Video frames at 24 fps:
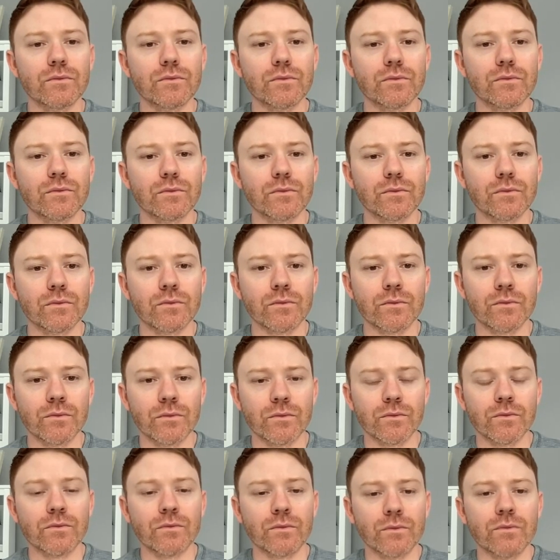
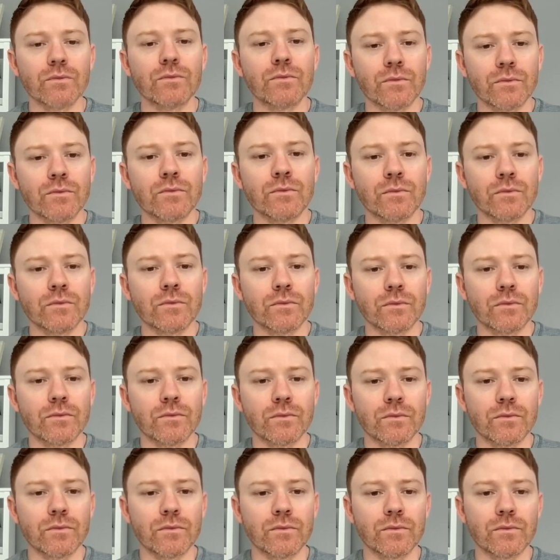
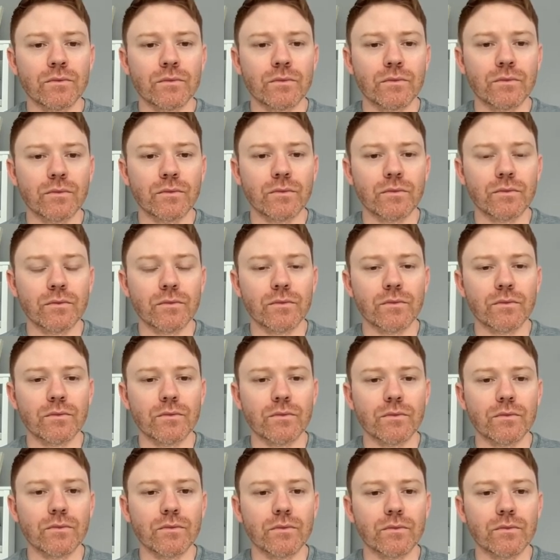
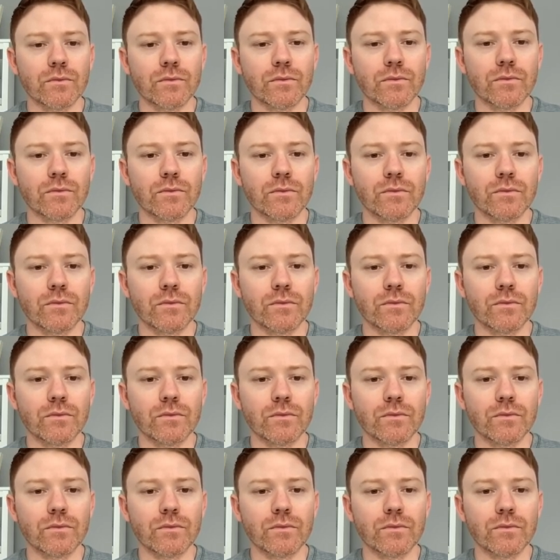(silent)